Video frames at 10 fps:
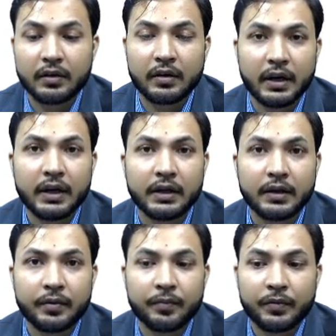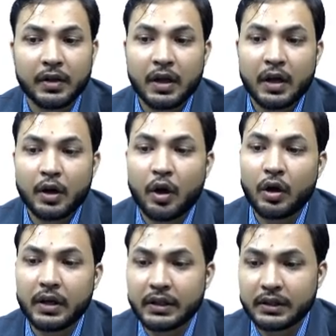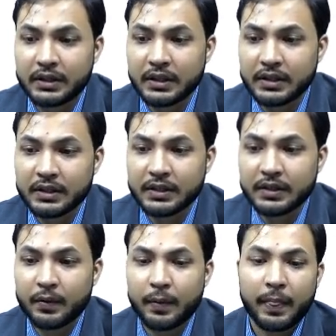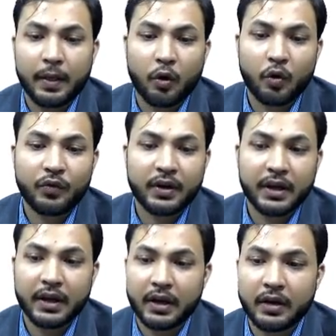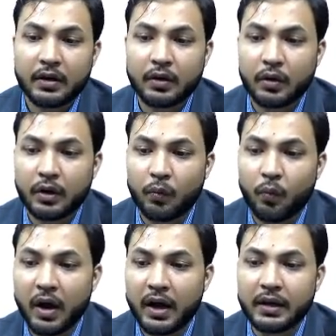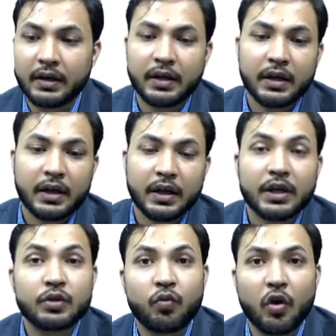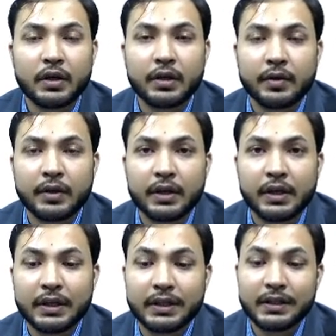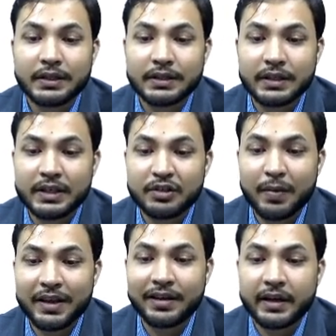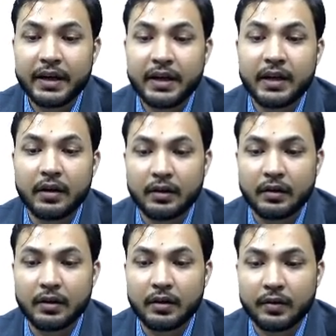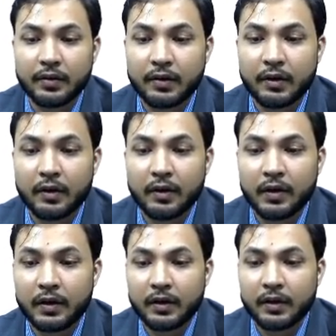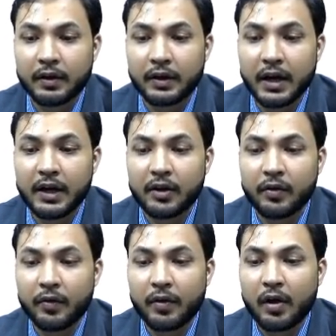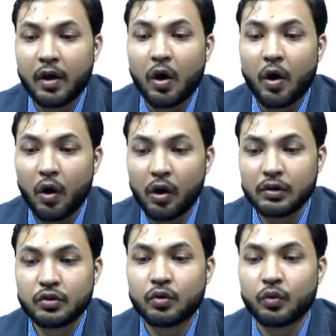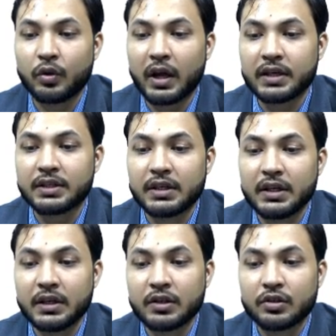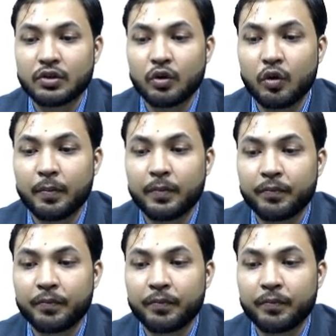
right? Now this over here 1 is what? This is my gradient, right? Also known as the slope,